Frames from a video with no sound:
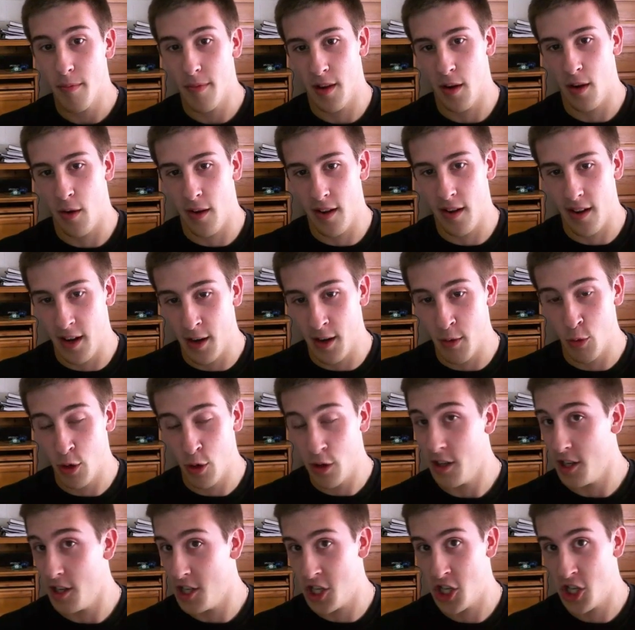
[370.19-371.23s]
you know, it
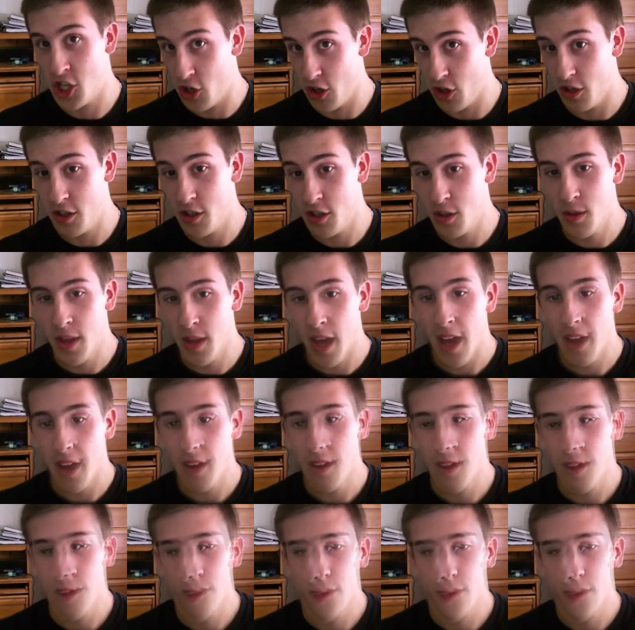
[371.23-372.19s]
really should do that.